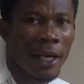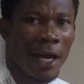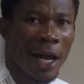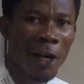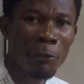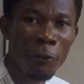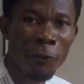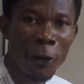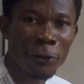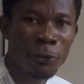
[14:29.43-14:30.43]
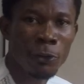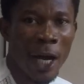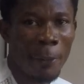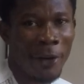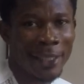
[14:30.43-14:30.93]
I'll move on to
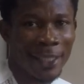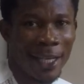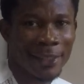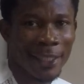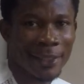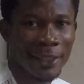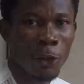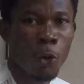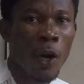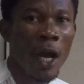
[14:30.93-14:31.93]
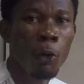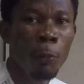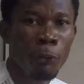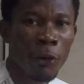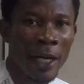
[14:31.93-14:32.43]
our practical session where we'll
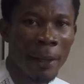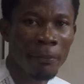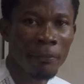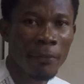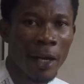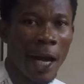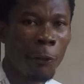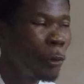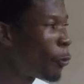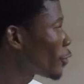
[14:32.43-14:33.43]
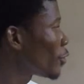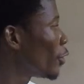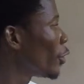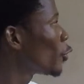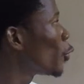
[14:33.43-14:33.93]
program our robot
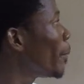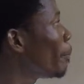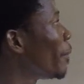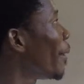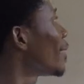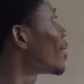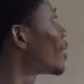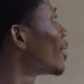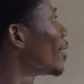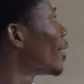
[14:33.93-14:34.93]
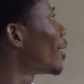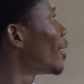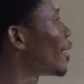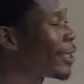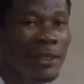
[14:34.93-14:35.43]
to implement
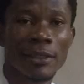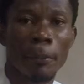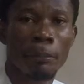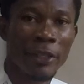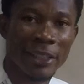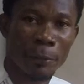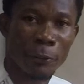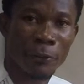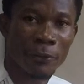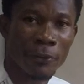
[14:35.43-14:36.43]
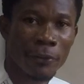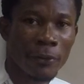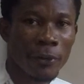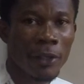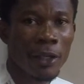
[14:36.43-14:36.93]
this principle.
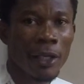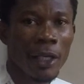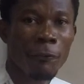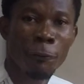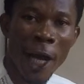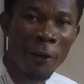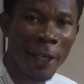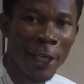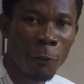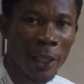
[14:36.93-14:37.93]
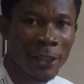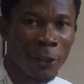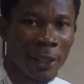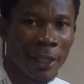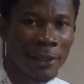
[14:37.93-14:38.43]
If you have any question
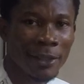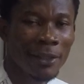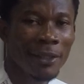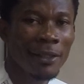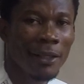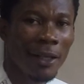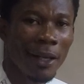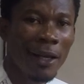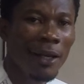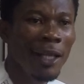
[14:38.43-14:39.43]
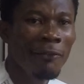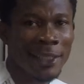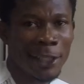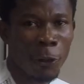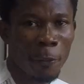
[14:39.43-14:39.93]
on this, leave
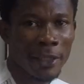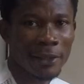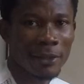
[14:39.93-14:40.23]
us a comment.